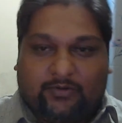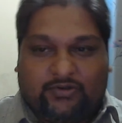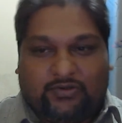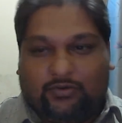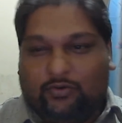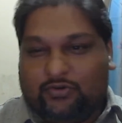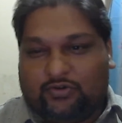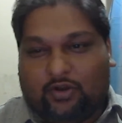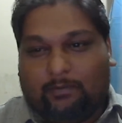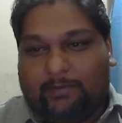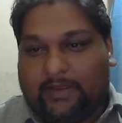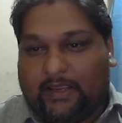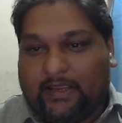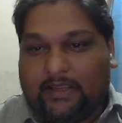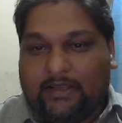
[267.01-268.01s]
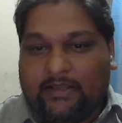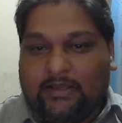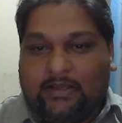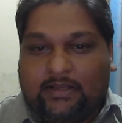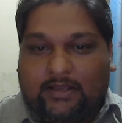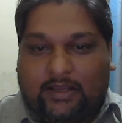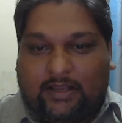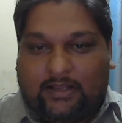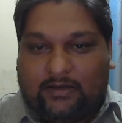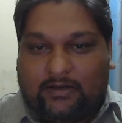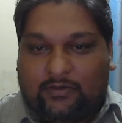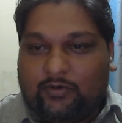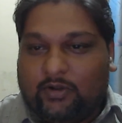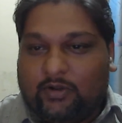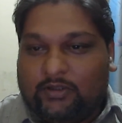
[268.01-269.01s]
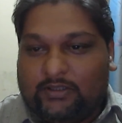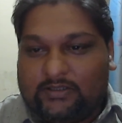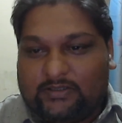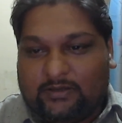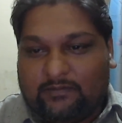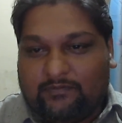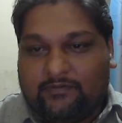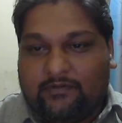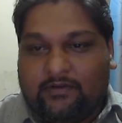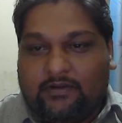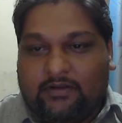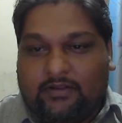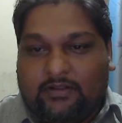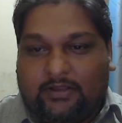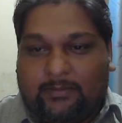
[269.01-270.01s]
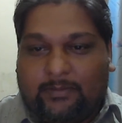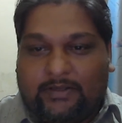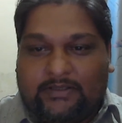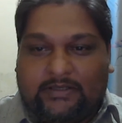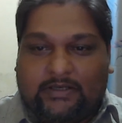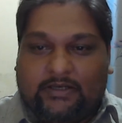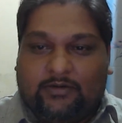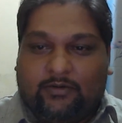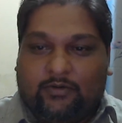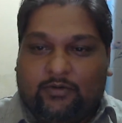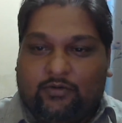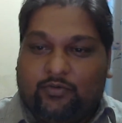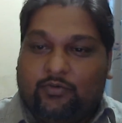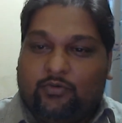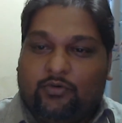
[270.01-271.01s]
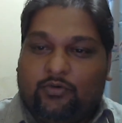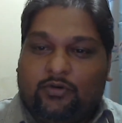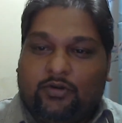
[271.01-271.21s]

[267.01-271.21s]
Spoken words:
go shopping and do all the stuff they basically don't do